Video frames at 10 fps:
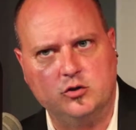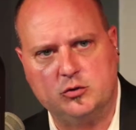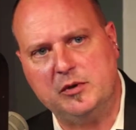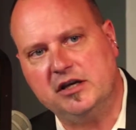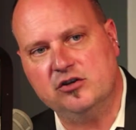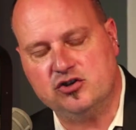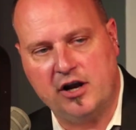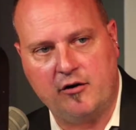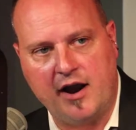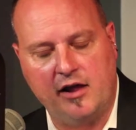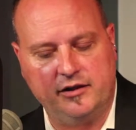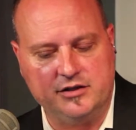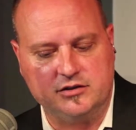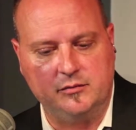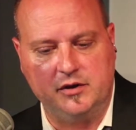you speak in
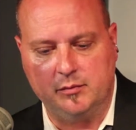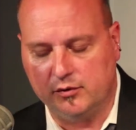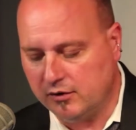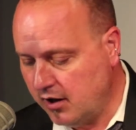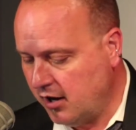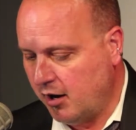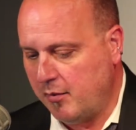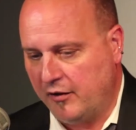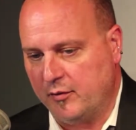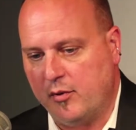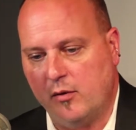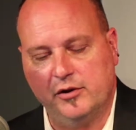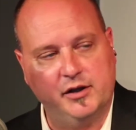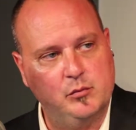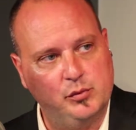generalities to people about the
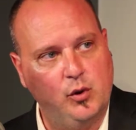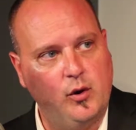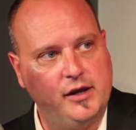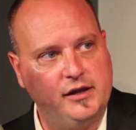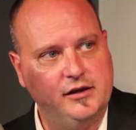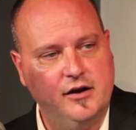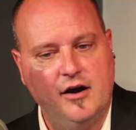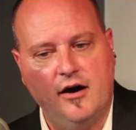public employee,